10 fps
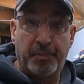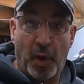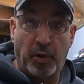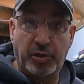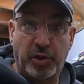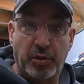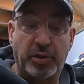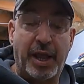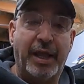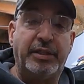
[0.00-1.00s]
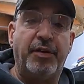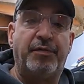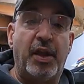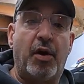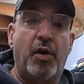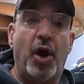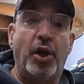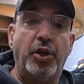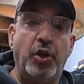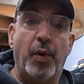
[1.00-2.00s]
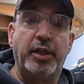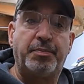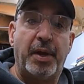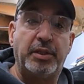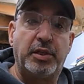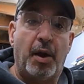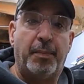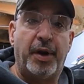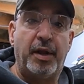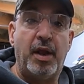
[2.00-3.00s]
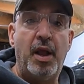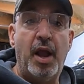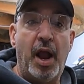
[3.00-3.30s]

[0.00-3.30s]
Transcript: holsters as if they're a US-based company